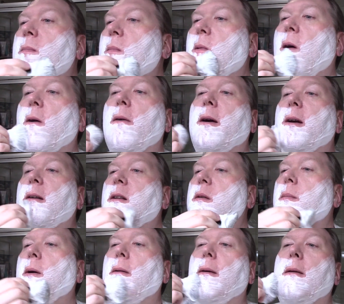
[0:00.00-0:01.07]
Now I could
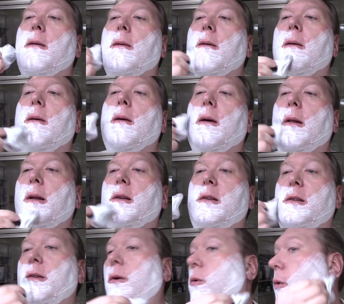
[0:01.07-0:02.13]
smell it, unless
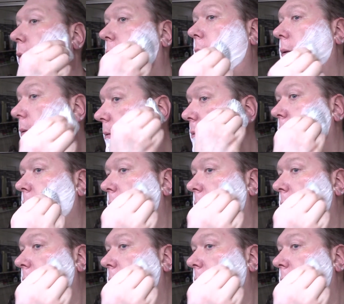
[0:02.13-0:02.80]
it's the oil